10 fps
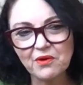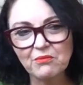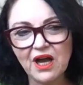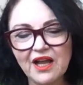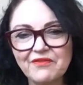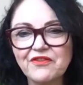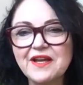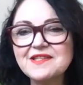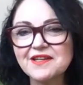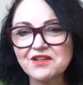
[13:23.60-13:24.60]
my
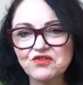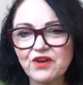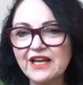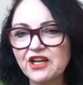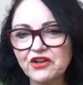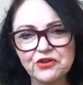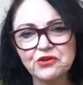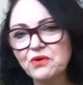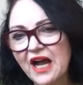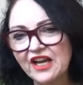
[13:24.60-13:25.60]
friends in Australia
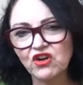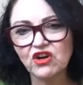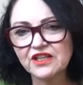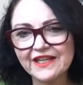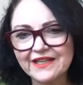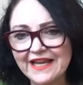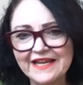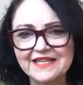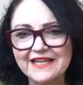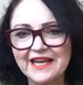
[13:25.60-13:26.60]
who are not in the
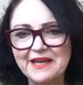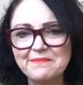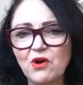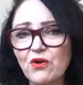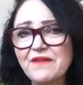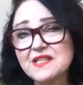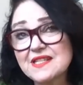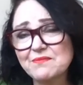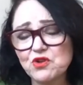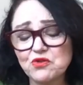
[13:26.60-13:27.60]
acting game, or even
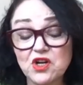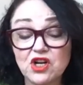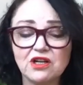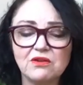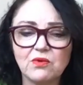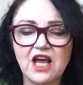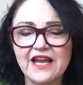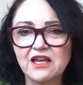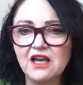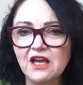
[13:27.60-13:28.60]
some who were, were
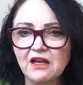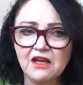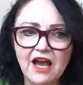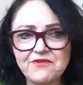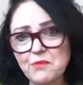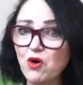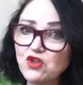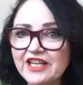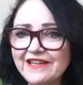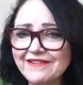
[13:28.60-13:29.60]
like, "Have you
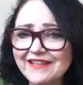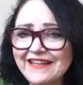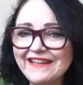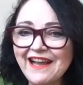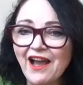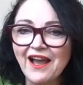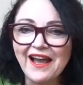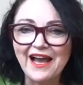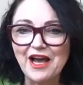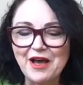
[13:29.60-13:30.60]
booked anything?
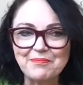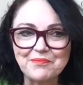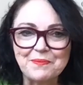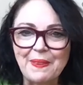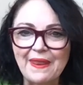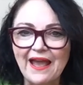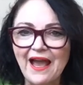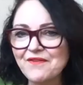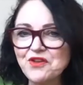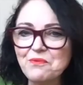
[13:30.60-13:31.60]
Um,
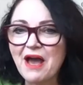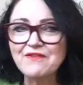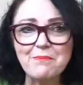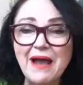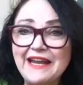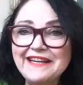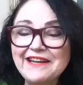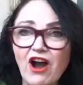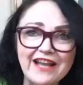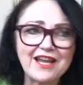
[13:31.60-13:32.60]
have you have you made
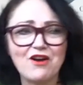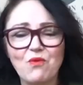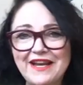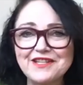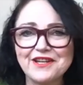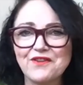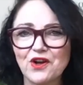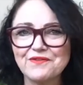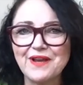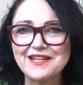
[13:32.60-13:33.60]
it? I can't wait till you've
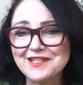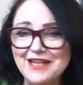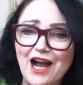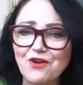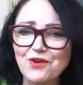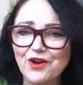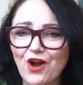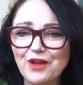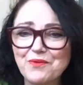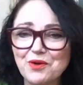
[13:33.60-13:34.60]
got a, a star on
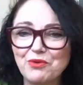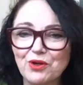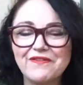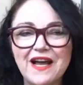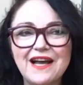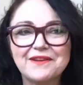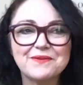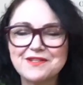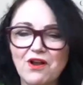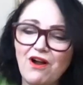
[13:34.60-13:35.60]
Hollywood Boulevard." It
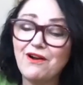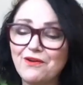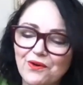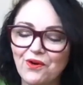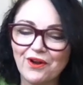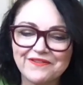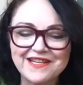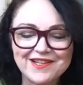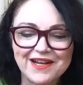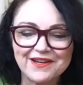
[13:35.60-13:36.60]
was oh, all of
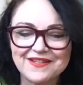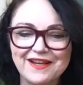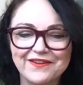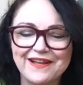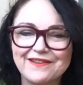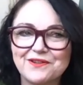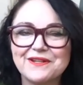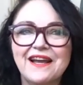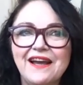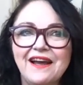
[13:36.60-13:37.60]
this kind of stuff, and I thought,